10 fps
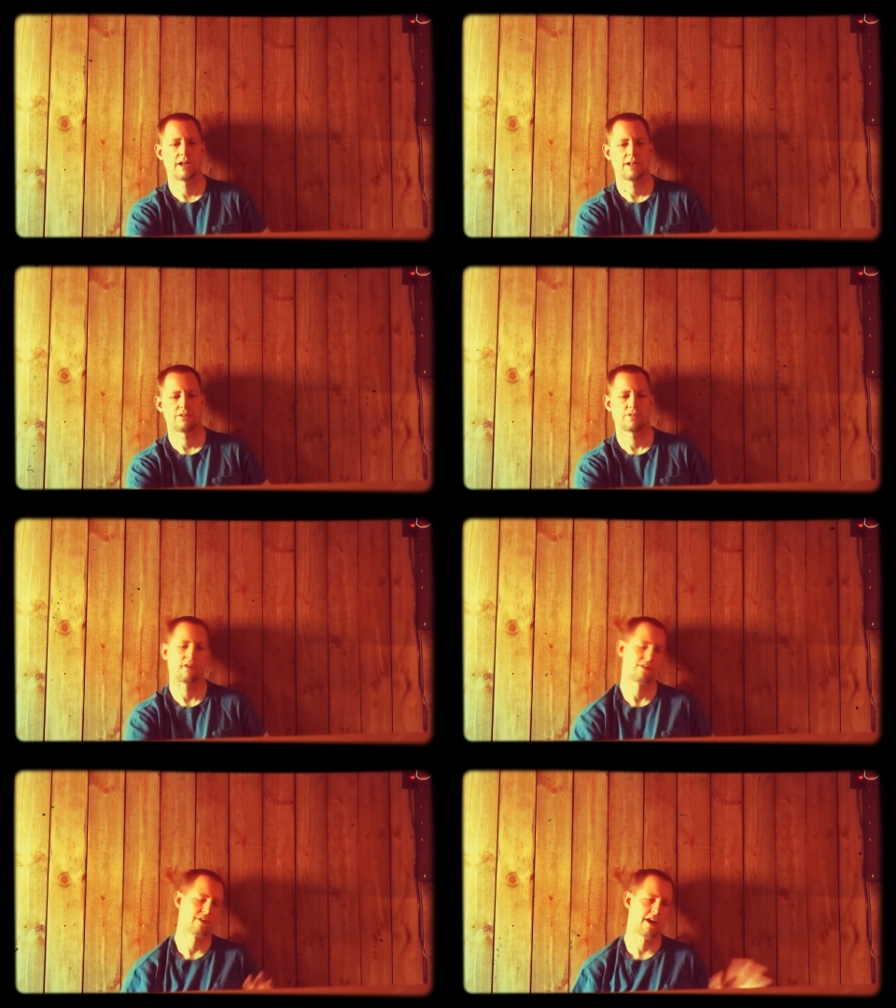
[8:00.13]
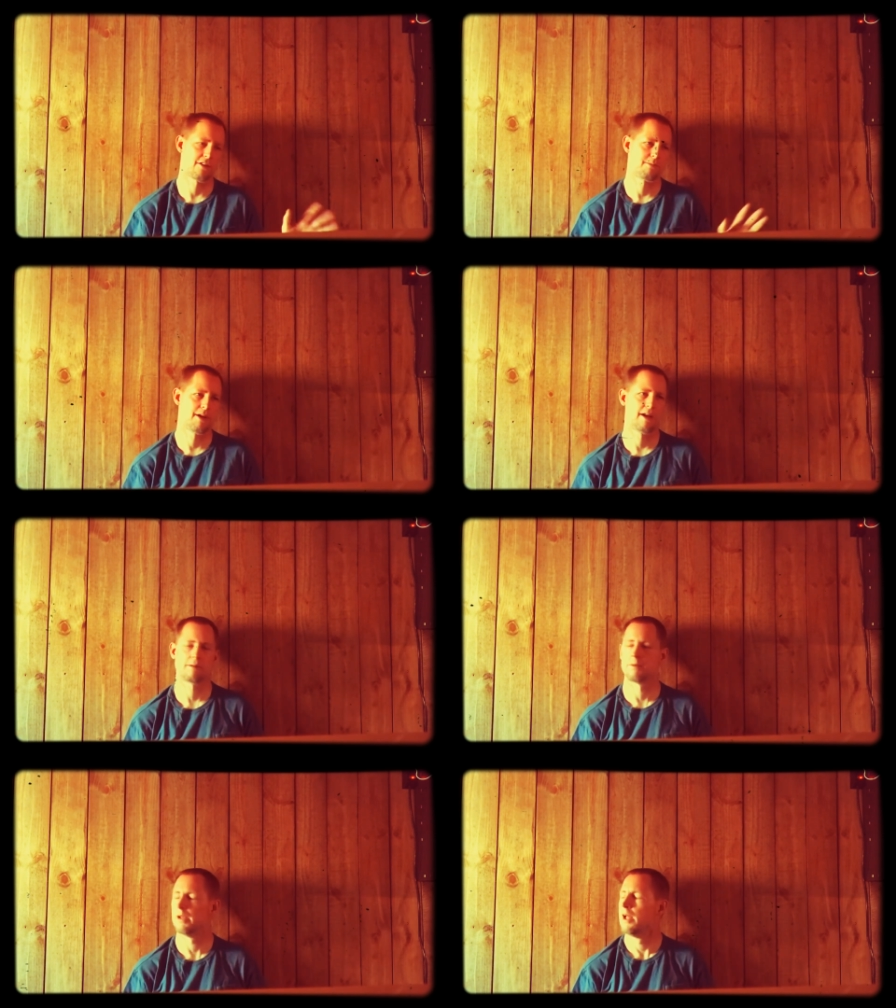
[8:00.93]
as far as cosmetic,
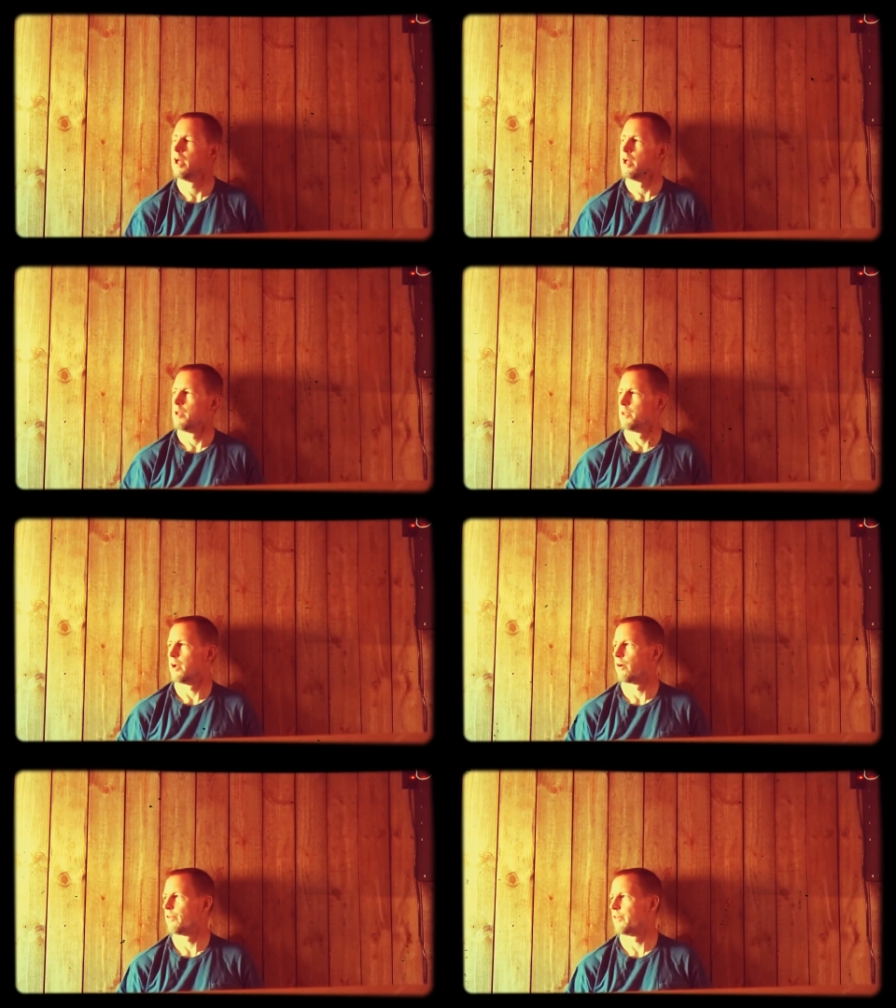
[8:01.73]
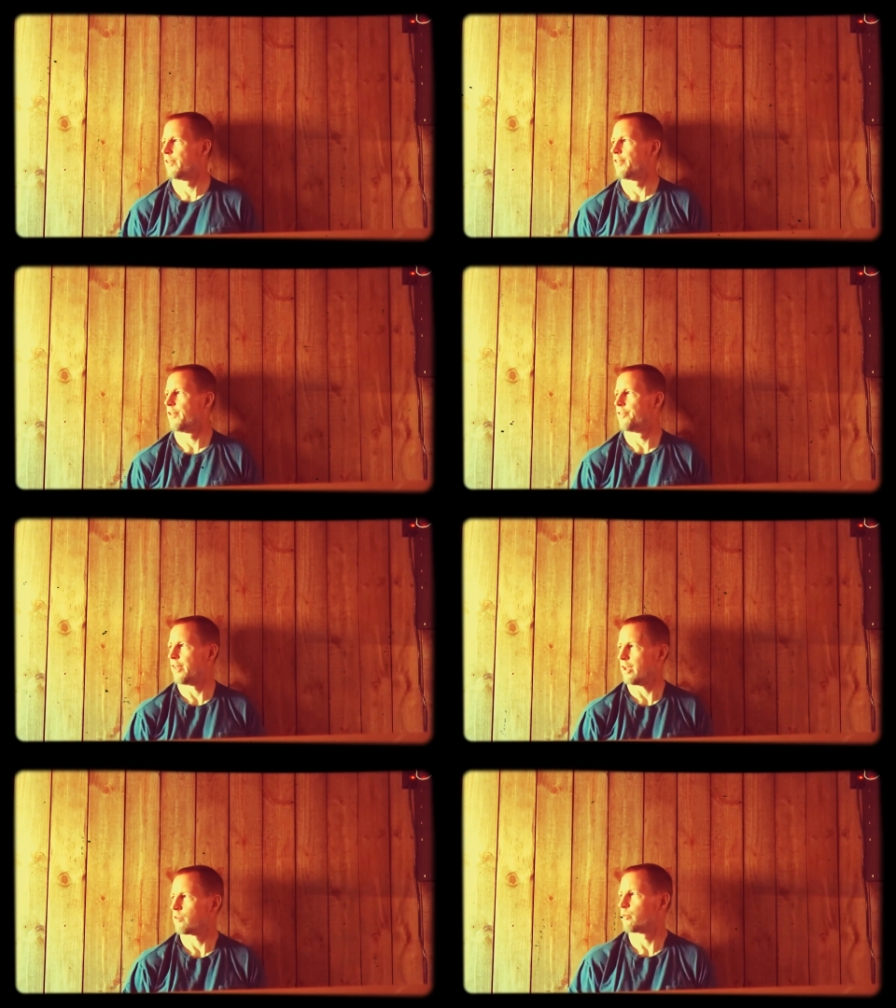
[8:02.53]
but you know, the
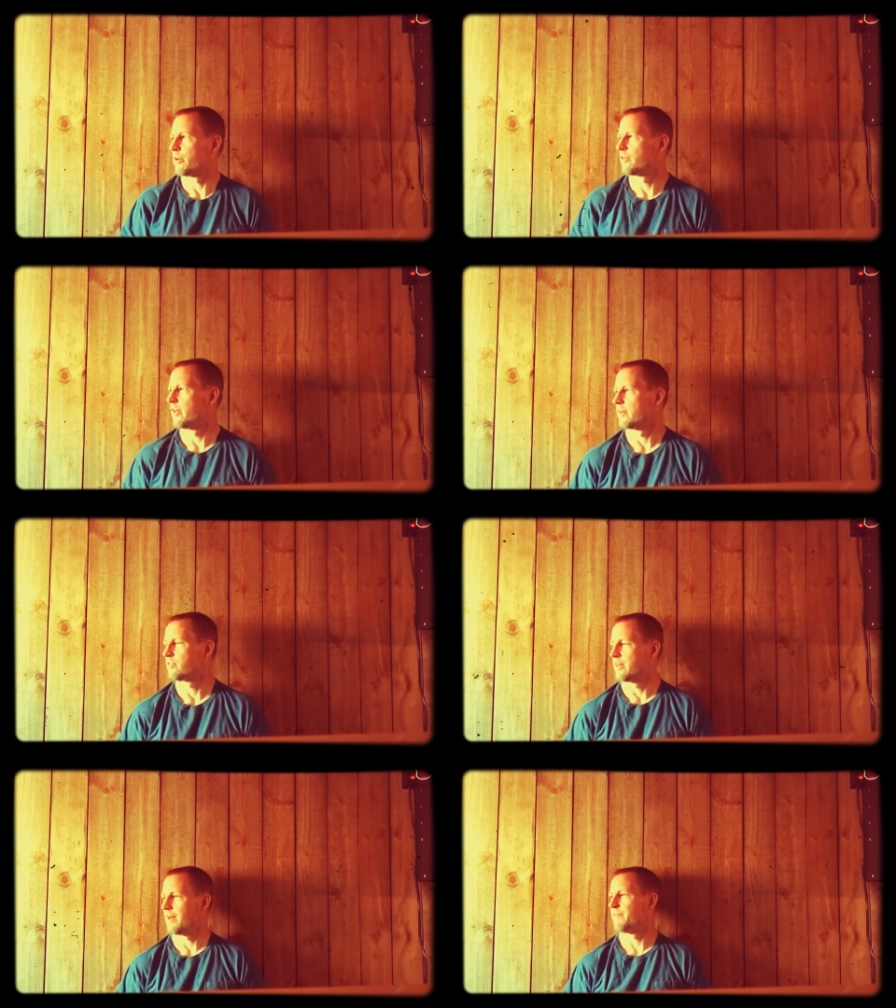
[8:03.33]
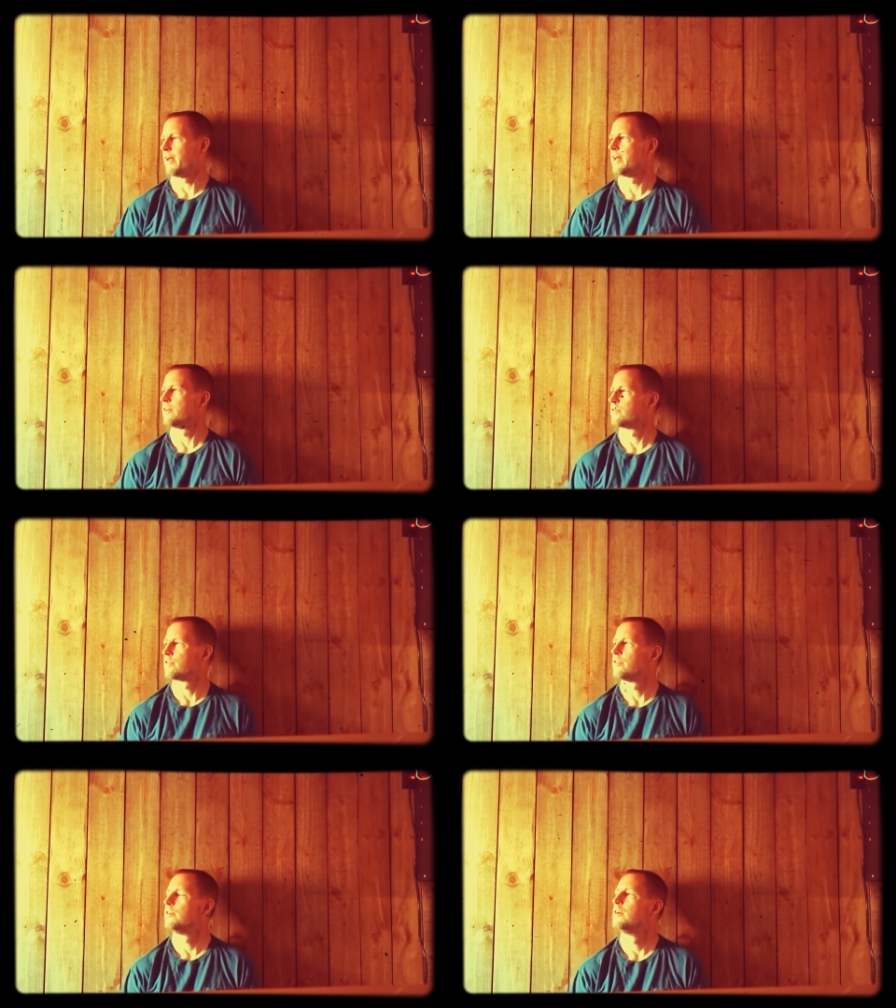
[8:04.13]
things with
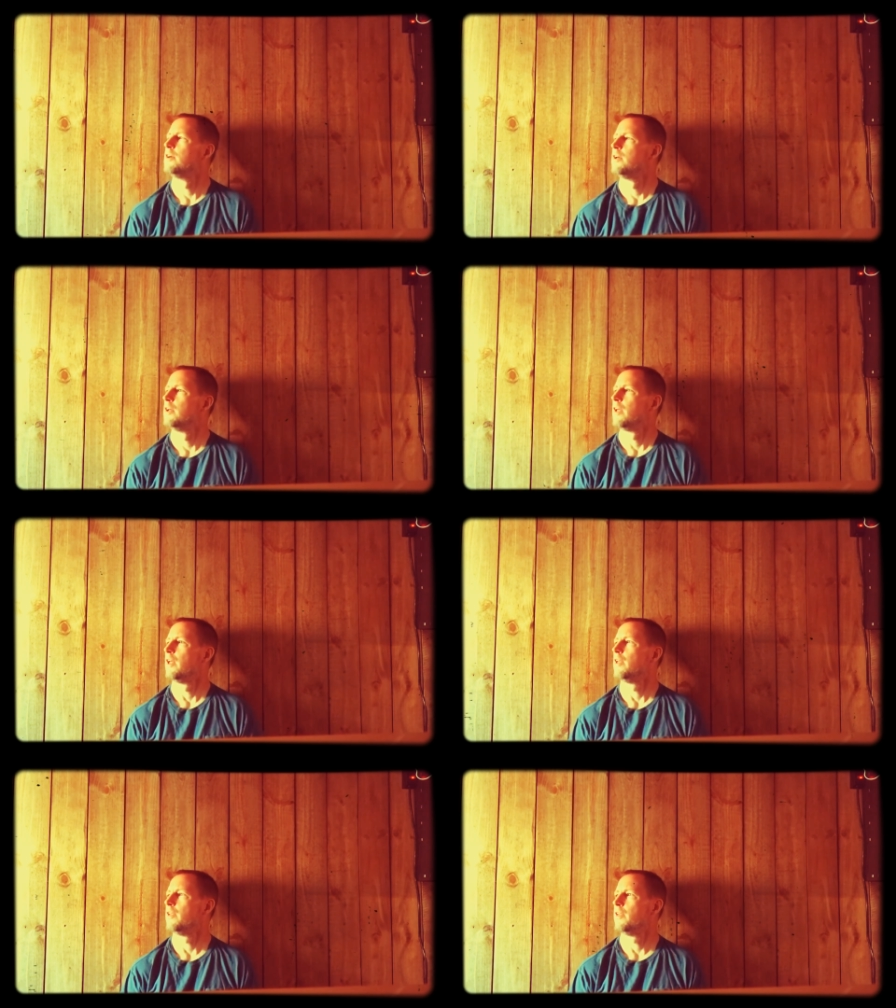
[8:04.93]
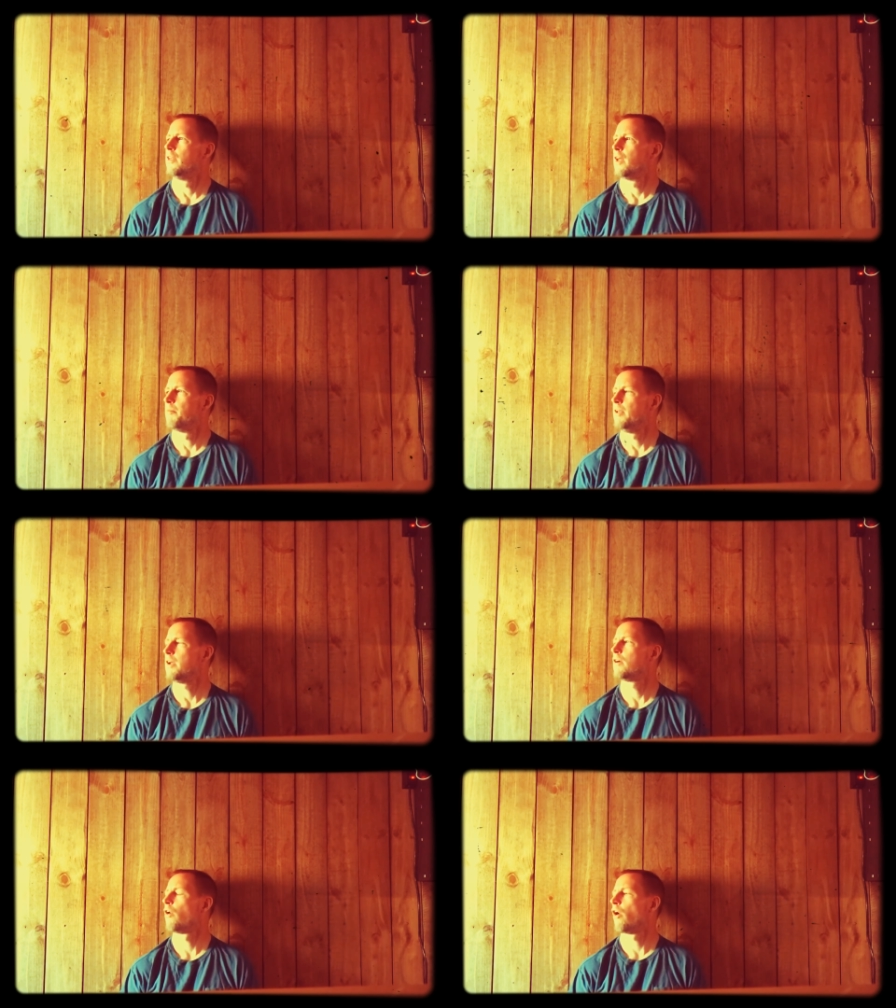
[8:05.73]
Stepvans, I mean, you
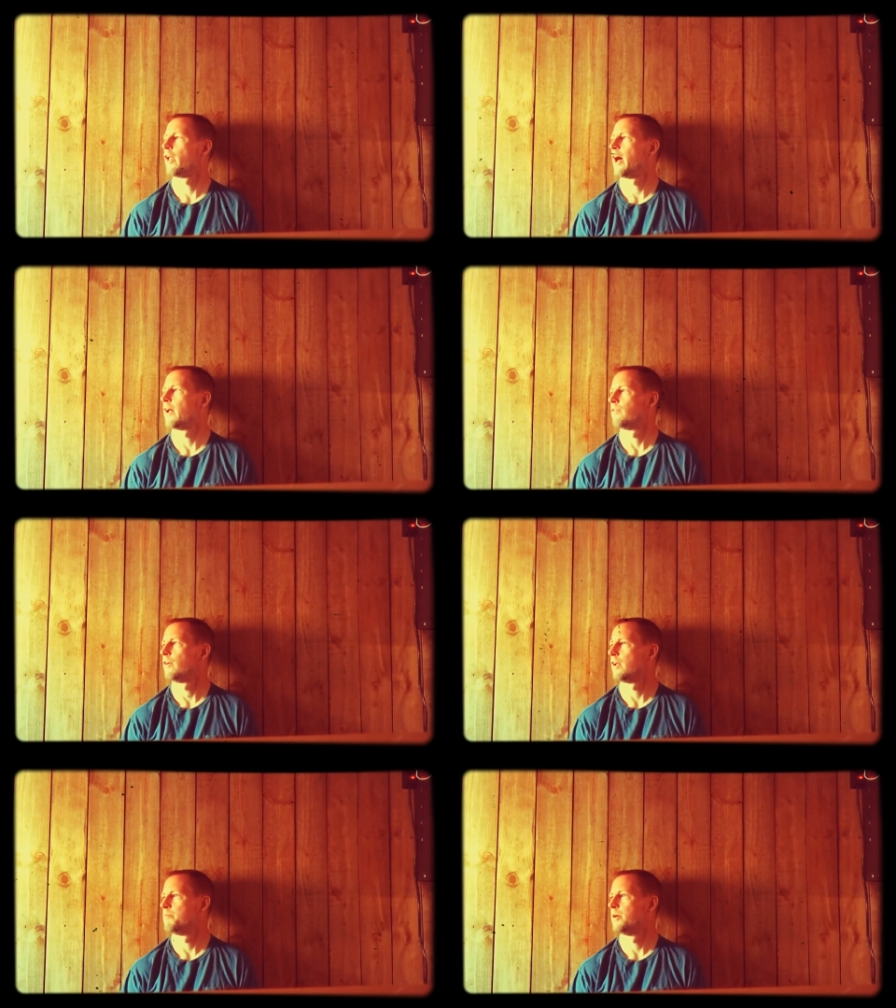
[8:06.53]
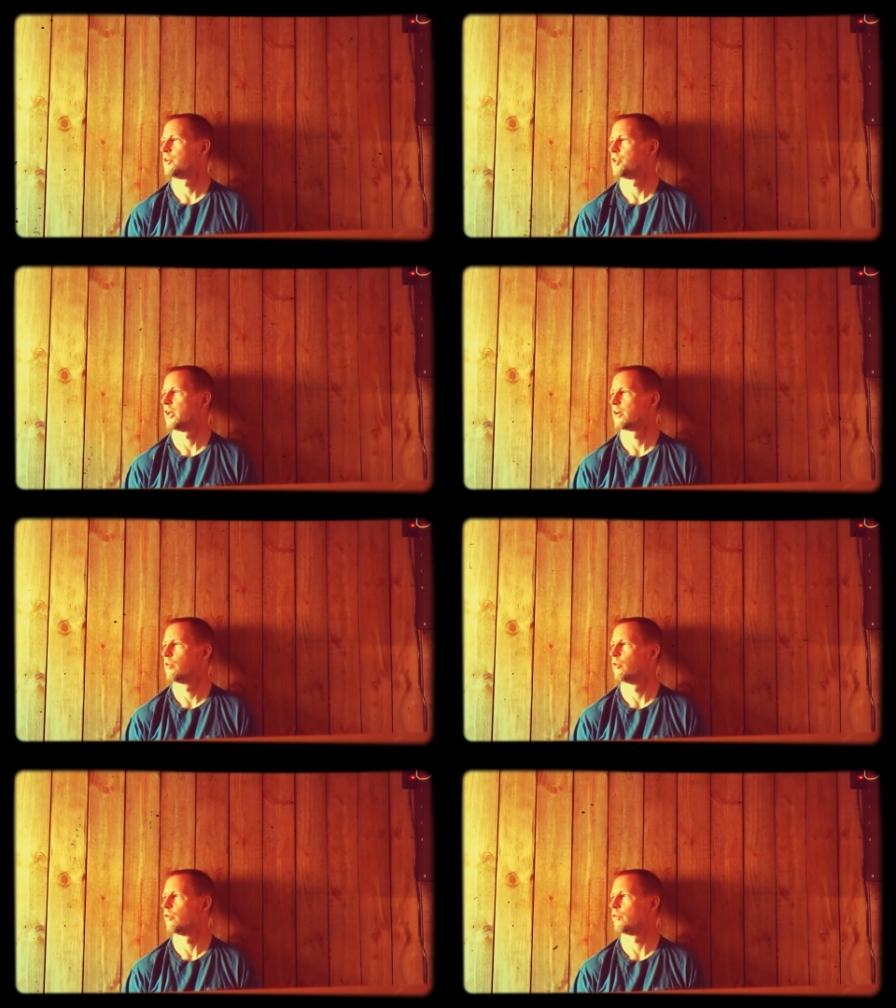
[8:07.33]
can go all out and really build you a
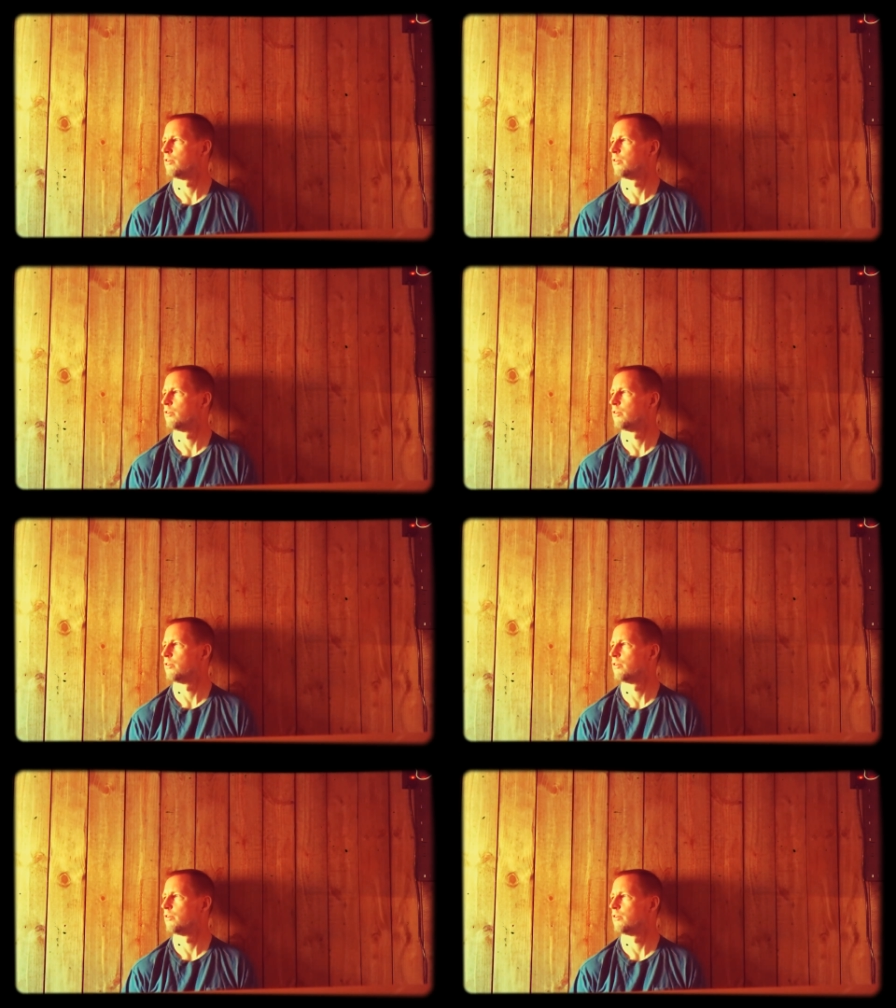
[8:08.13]
cool